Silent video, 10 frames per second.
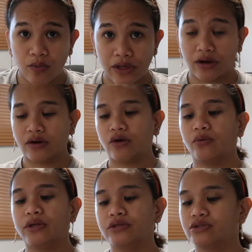we are
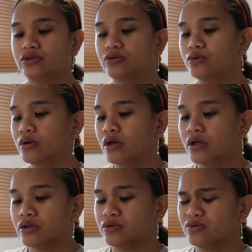going to
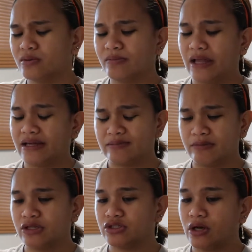do some last
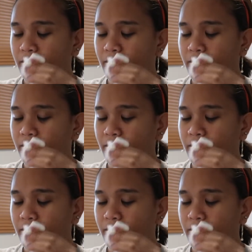minute